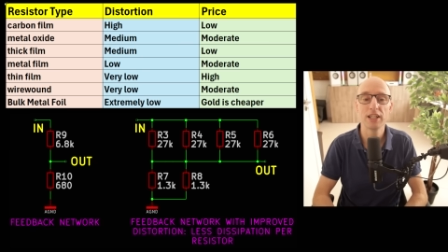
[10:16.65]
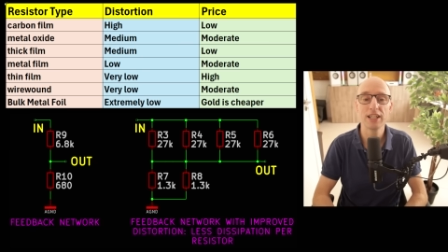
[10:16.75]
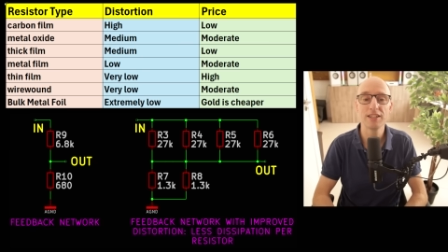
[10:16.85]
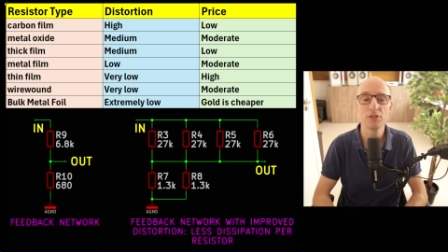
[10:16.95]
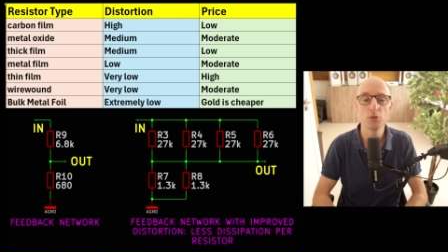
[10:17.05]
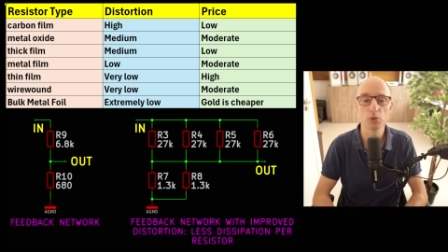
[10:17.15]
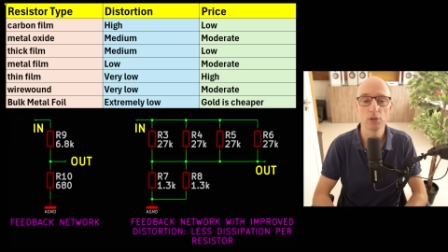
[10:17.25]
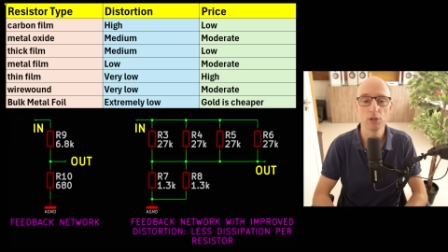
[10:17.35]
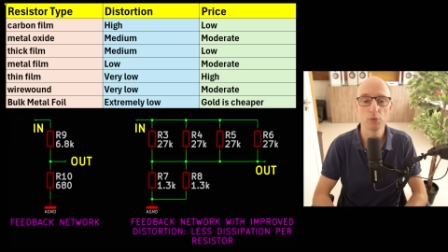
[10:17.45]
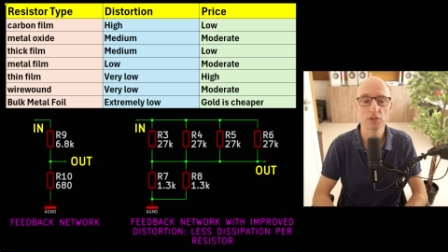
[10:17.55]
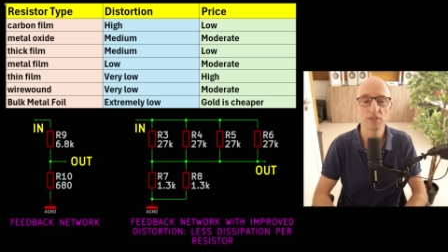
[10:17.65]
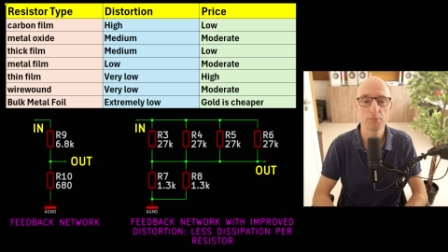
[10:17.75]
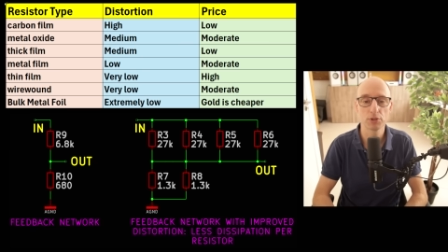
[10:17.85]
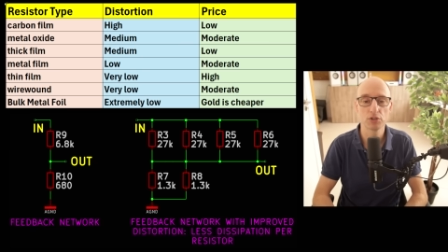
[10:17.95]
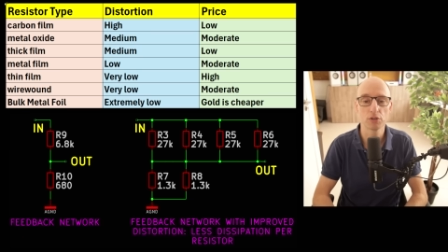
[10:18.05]
and use a lower
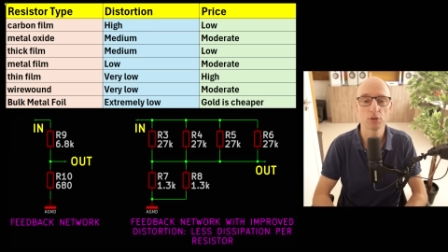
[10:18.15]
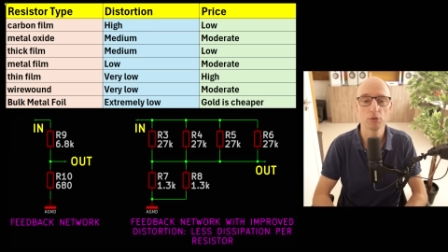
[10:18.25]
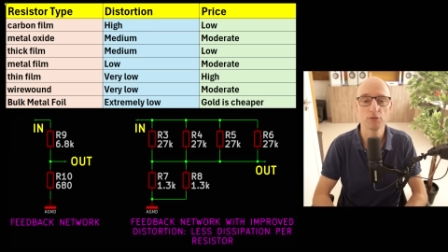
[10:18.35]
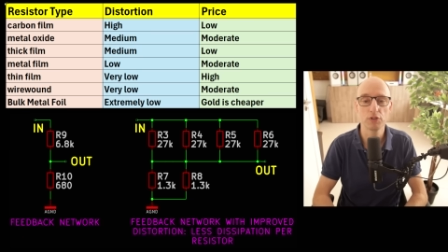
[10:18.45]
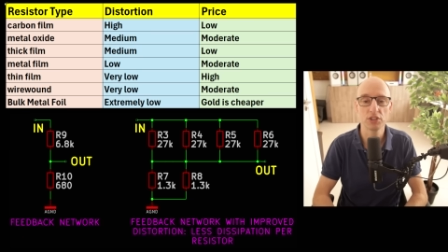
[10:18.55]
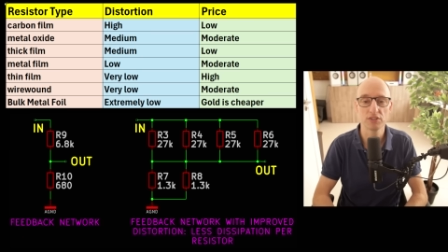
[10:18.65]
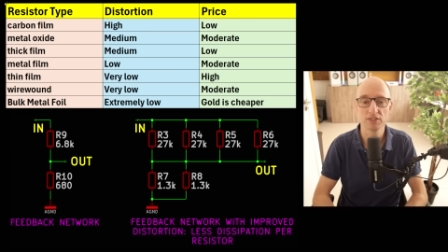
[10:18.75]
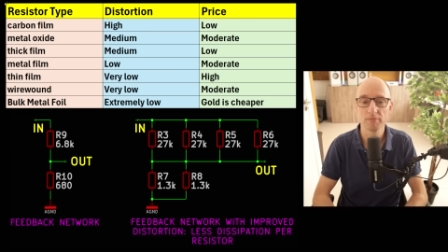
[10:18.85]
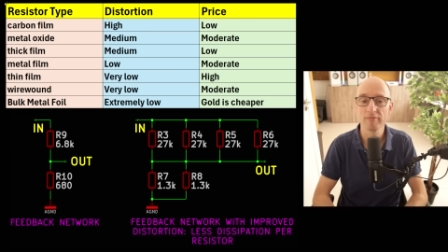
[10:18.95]
temperature coefficient.